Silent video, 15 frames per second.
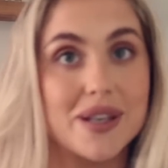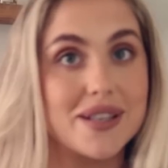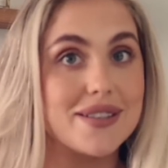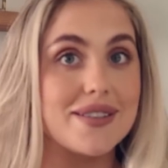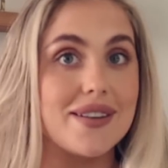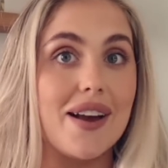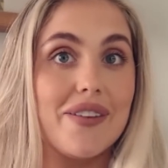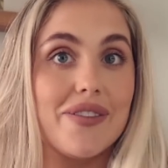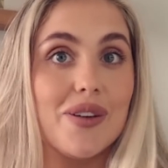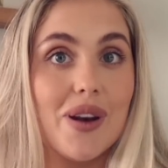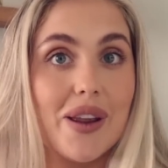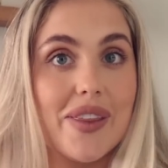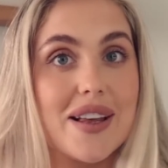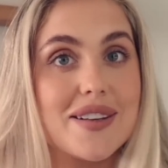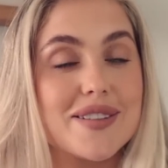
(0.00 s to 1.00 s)
because I feel
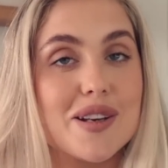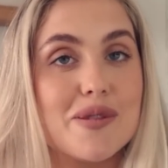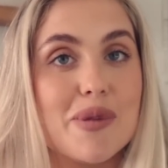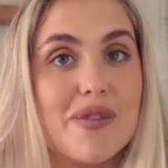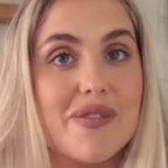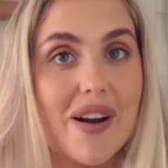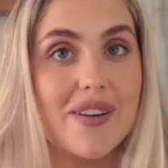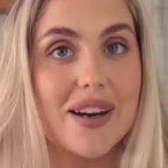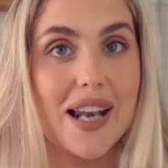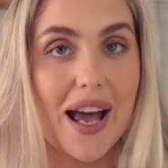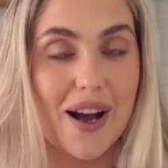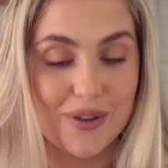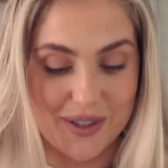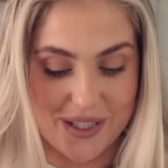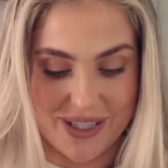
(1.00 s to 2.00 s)
like that's gonna be very
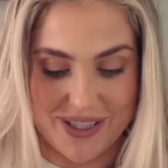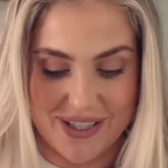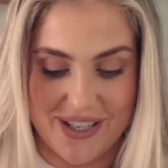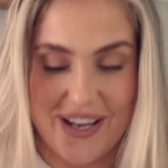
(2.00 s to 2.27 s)
loud.